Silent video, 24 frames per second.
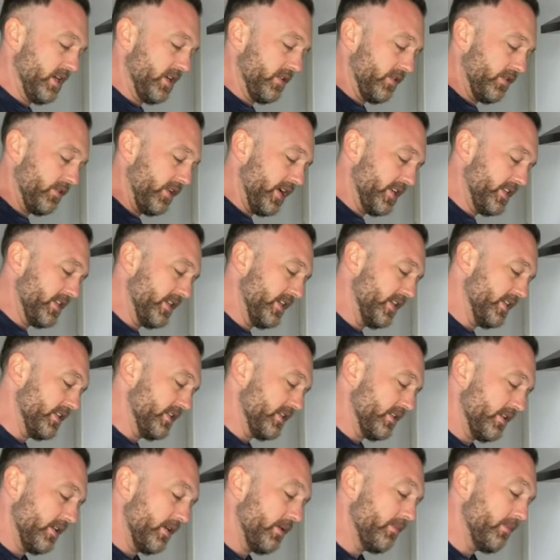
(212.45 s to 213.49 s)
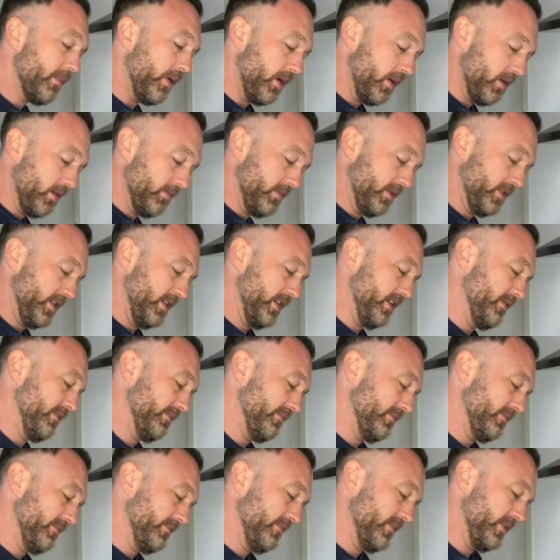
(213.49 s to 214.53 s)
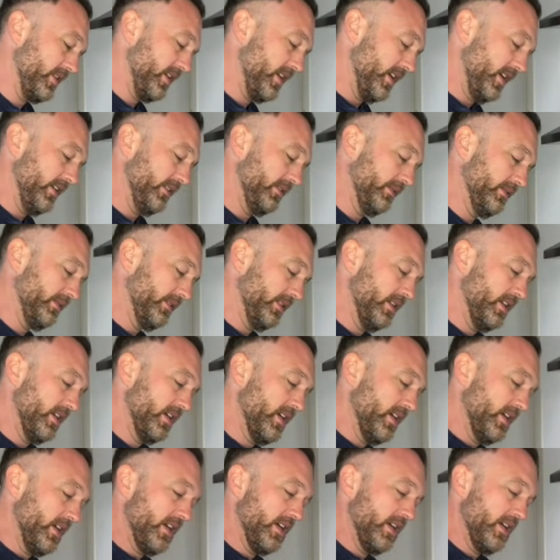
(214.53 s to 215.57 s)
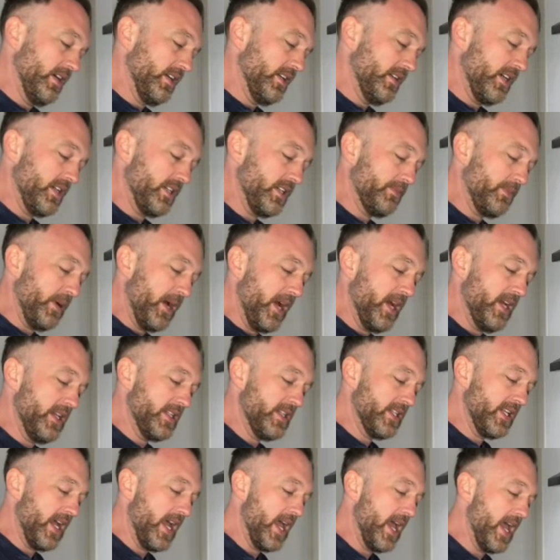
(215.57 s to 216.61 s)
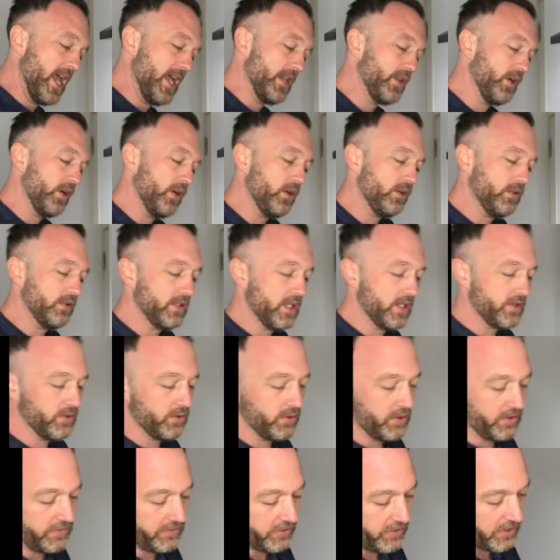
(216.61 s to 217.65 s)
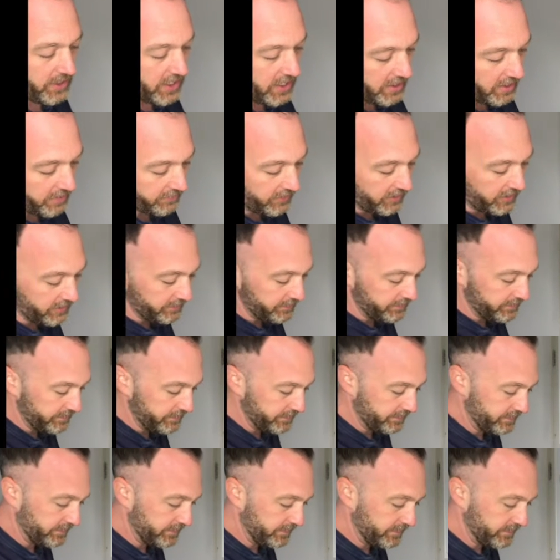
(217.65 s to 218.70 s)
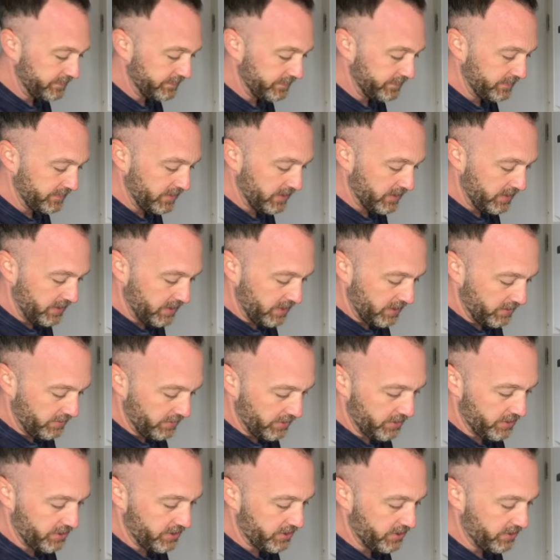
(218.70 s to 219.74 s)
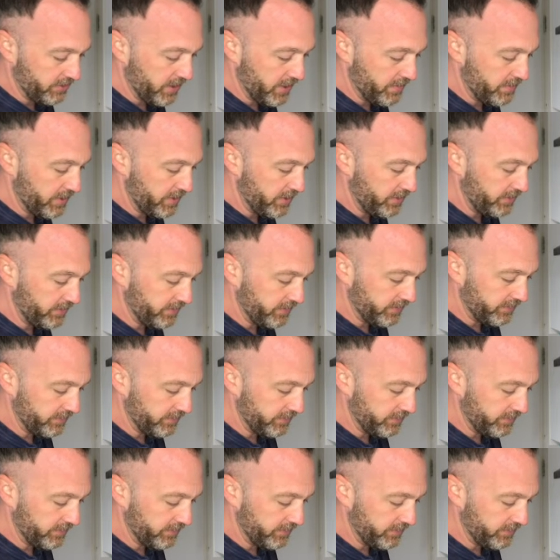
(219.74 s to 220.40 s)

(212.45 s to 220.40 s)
Grated Parmesan. Okay. So that's the potato. That's all gone through there, lovely. We'll just scrape it off.